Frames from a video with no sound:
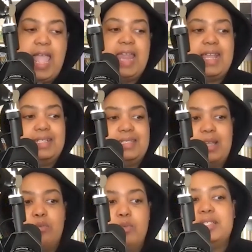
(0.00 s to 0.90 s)
And I
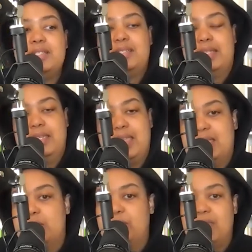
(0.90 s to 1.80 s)
originally said
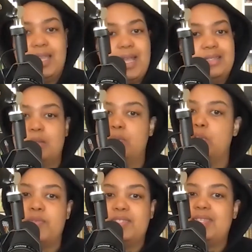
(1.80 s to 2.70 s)
yes, but then I got so
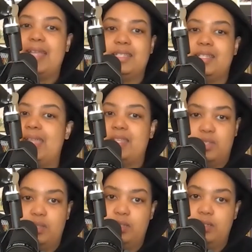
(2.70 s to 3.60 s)
nervous I had to
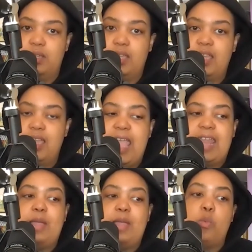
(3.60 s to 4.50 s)
cancel it.
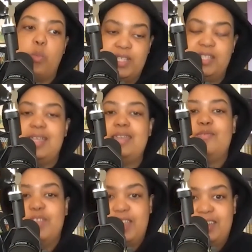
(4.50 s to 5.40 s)
And I went to that
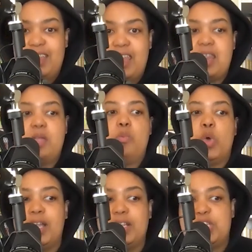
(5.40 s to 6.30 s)
event and I
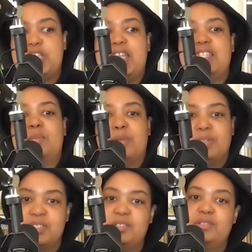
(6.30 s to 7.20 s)
watched as the
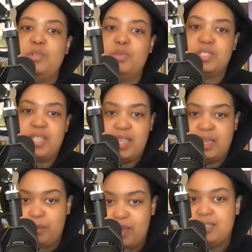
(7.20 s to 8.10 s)
person who was
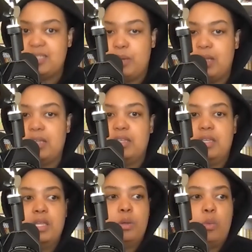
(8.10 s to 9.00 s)
taking my spot
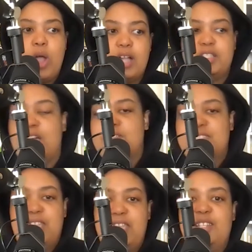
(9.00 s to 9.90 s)
walked off
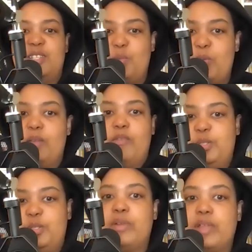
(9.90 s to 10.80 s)
stage to where
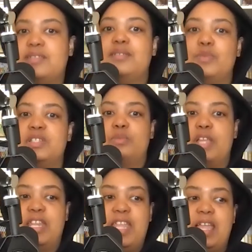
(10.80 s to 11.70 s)
Richard Branson was.
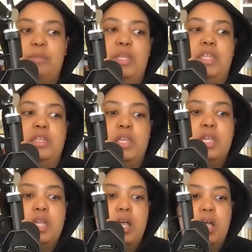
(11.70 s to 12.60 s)
And he had been
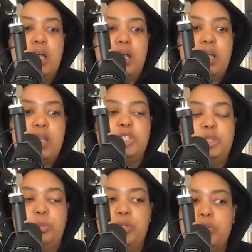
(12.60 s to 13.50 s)
an
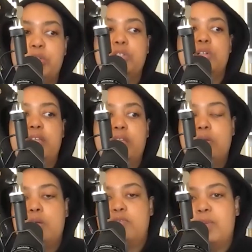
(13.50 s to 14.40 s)
entrepreneurial
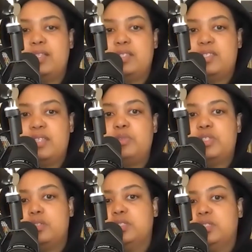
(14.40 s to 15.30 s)
hero of mine since I
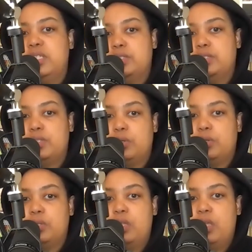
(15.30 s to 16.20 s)
was 13 years old.
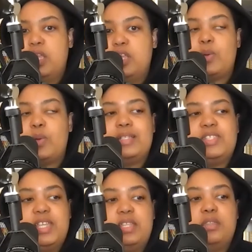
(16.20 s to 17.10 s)
So I
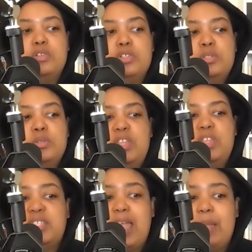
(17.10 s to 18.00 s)
said, those two
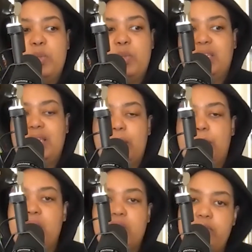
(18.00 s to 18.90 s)
things that happened within like a
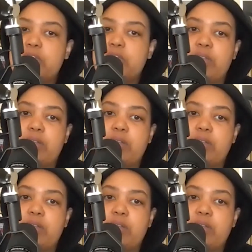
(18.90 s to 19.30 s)
month of each other.